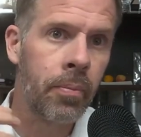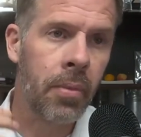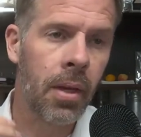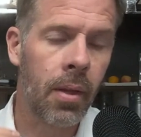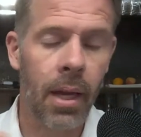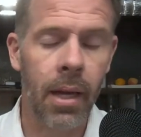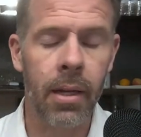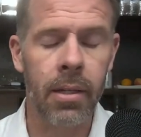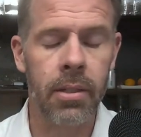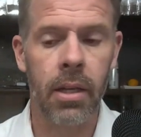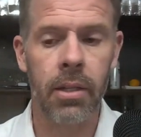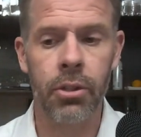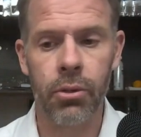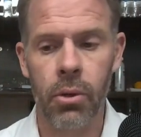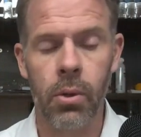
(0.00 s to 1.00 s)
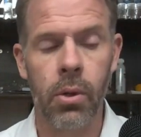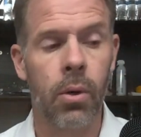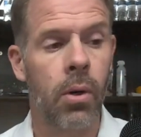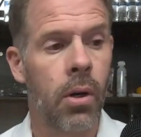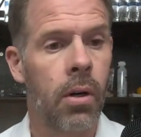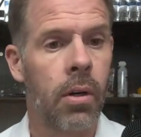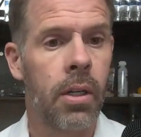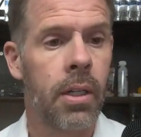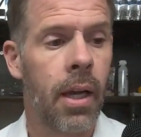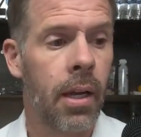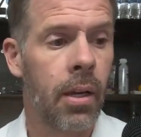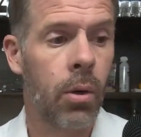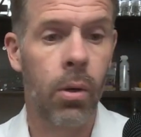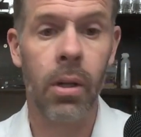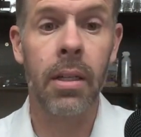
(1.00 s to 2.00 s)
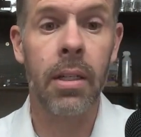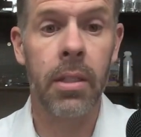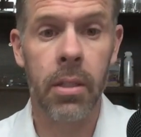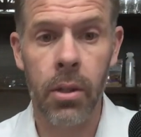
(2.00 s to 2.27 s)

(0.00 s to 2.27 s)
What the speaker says: That is a stroke or heart attack, or at least a